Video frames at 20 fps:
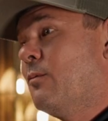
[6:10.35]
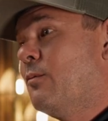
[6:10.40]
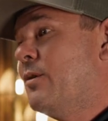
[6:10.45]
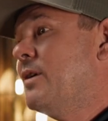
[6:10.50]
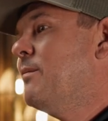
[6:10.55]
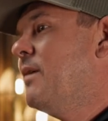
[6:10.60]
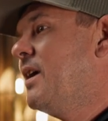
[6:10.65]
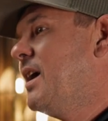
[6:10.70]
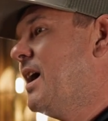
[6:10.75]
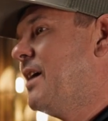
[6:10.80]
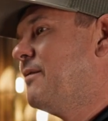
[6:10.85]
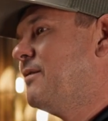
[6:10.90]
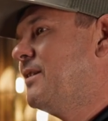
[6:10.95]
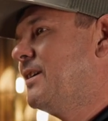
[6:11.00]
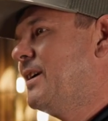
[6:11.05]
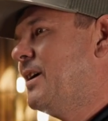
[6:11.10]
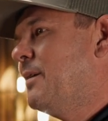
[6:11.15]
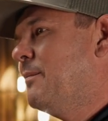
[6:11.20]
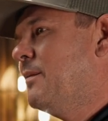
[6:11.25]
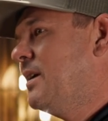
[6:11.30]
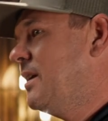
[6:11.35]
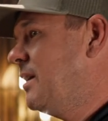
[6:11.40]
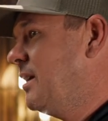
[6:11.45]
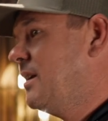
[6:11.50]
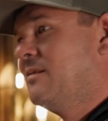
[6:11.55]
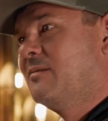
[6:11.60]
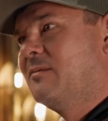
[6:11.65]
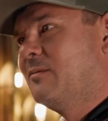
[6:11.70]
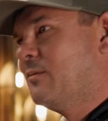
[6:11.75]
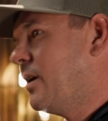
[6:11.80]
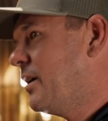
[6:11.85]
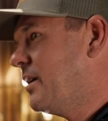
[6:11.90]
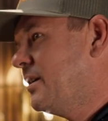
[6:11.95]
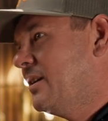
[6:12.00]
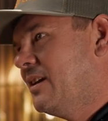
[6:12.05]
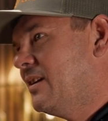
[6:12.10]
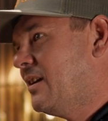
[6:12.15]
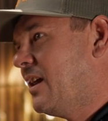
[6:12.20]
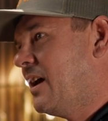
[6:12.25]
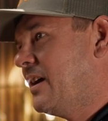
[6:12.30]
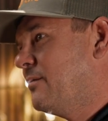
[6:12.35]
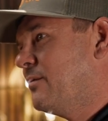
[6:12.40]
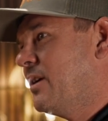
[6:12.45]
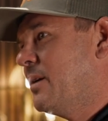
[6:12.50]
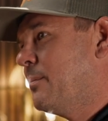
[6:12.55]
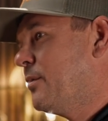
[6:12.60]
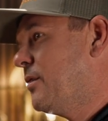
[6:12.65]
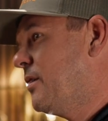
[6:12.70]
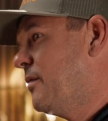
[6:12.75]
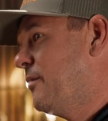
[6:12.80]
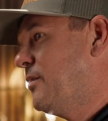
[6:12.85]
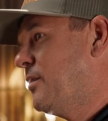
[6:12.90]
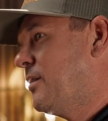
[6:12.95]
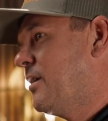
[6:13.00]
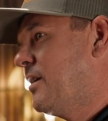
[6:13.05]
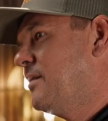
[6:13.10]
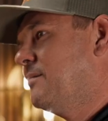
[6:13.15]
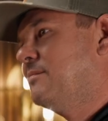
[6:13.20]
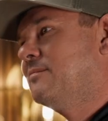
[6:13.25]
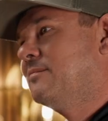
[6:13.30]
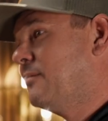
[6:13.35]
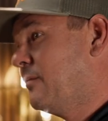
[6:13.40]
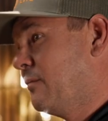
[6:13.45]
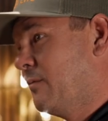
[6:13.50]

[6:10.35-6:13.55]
we may have to come in and run an inline ripper if you're on